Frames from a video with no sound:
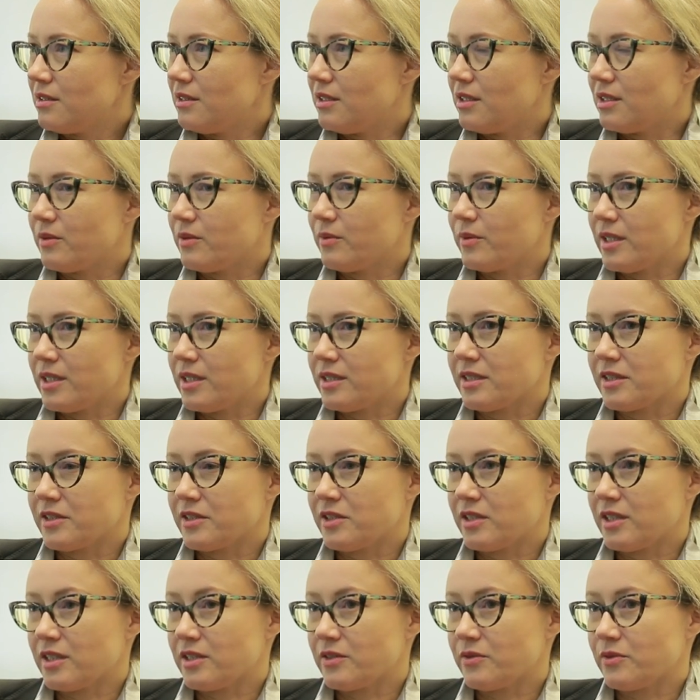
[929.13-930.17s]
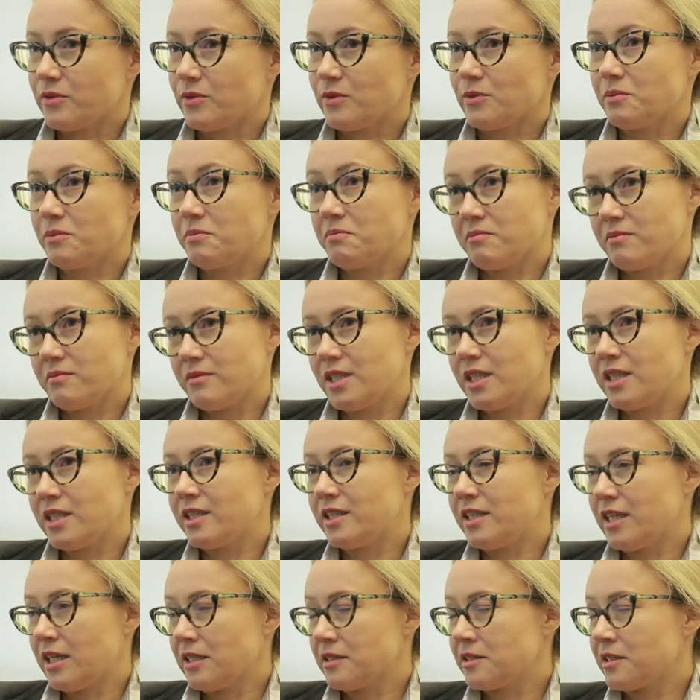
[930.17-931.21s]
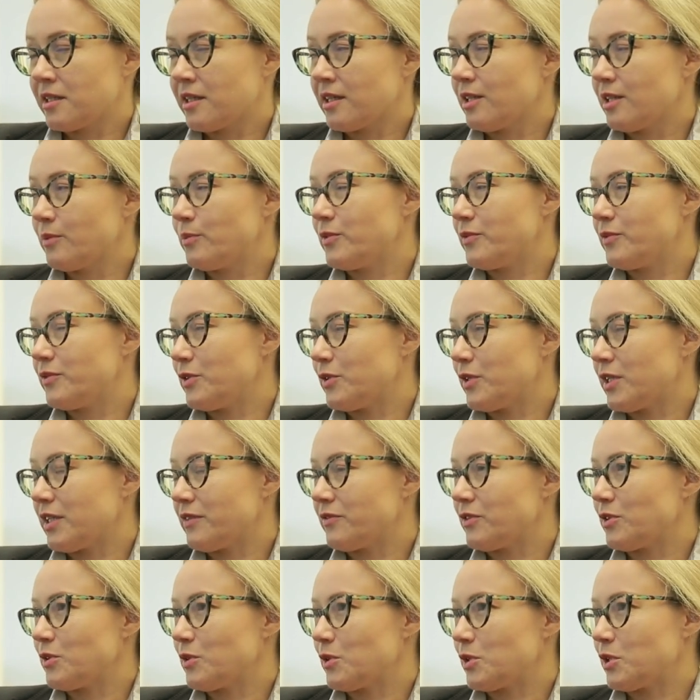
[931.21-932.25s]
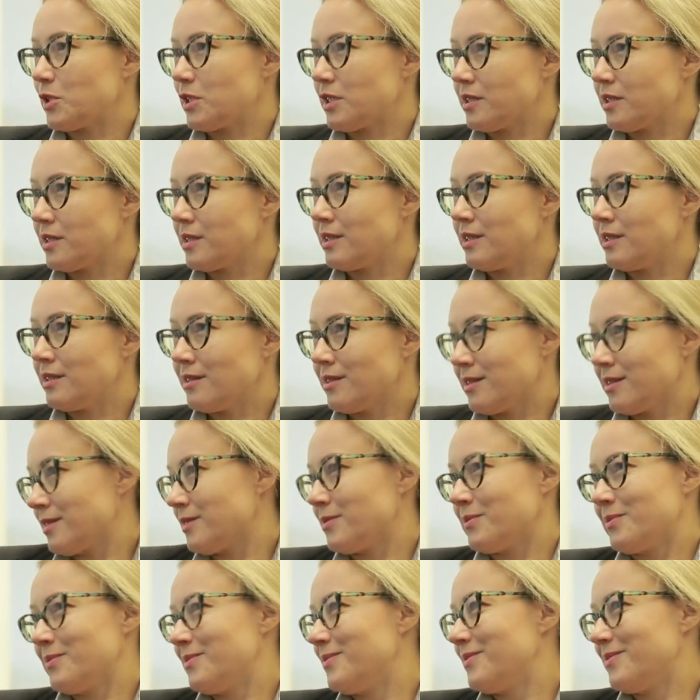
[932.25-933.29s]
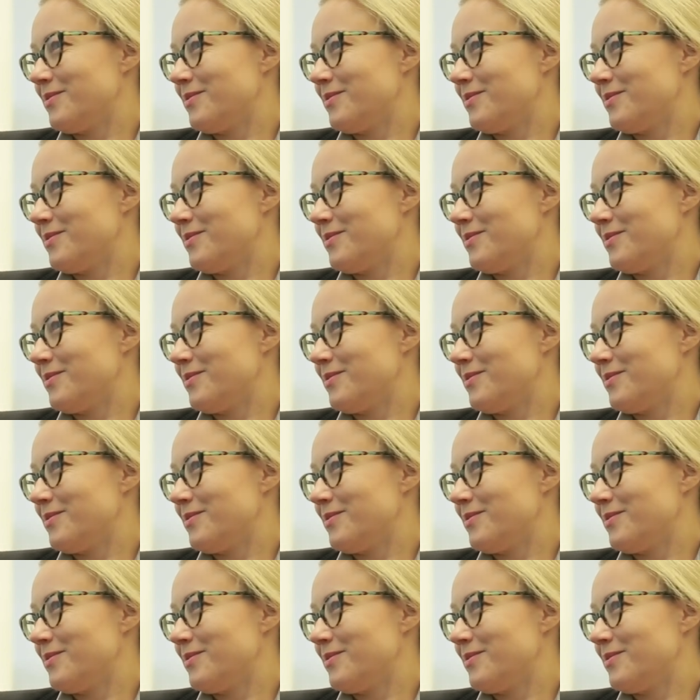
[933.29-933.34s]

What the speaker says: mm-hmm. equally successful. It does help if you have social skills.